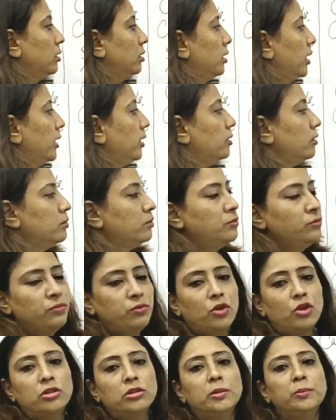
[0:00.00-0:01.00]
like
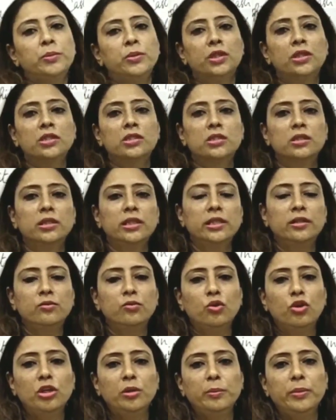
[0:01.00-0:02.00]
for the person it
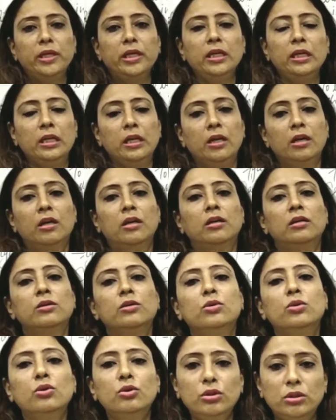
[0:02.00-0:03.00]
won't be
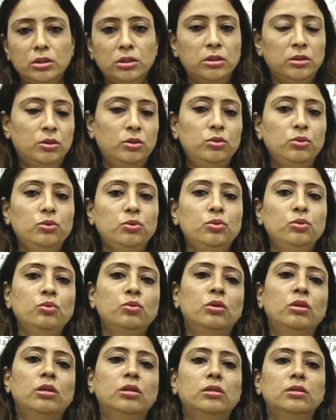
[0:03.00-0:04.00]
good
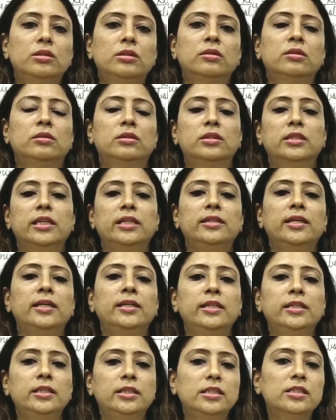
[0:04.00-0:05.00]
to say
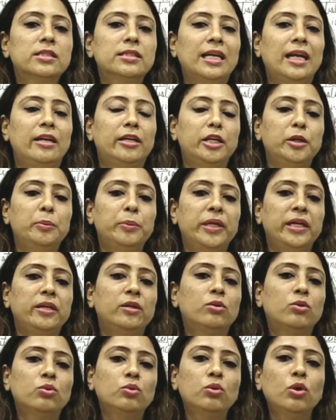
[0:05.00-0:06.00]
that it is salary
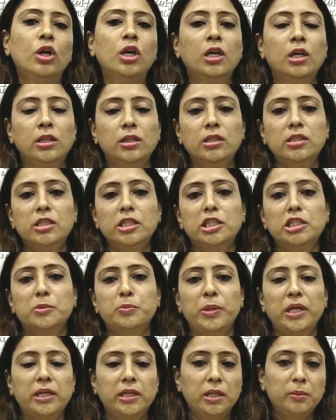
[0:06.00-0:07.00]
paid to this
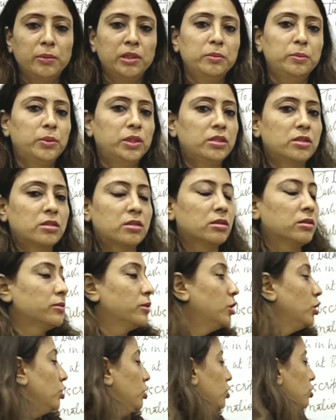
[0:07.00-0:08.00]
respectable
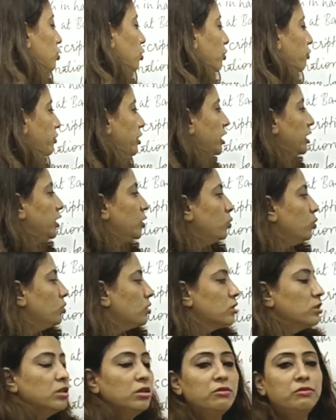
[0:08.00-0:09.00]
person. So we
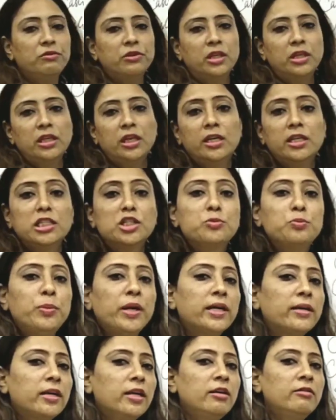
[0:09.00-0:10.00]
use the word, a
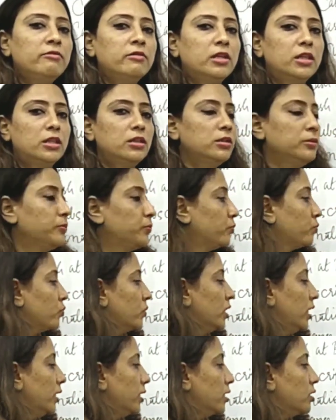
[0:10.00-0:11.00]
respected word
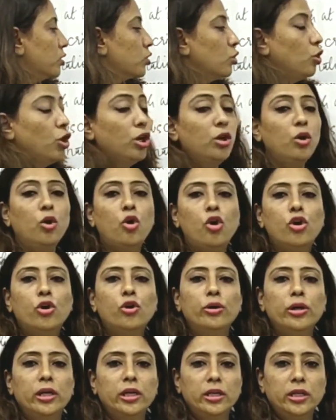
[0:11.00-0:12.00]
that is called
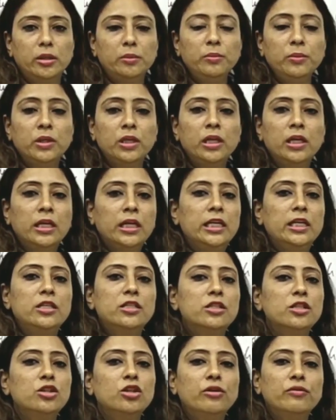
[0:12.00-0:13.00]
honorarium
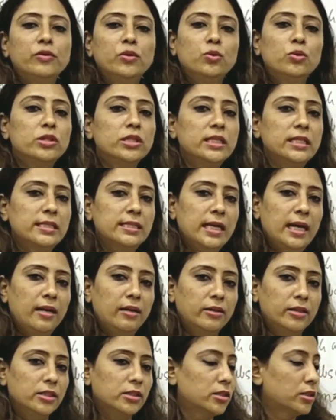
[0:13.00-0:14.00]
instead of using
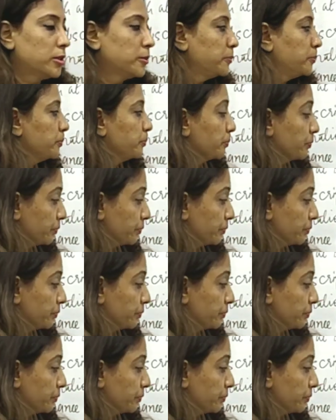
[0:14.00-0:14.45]
salaries.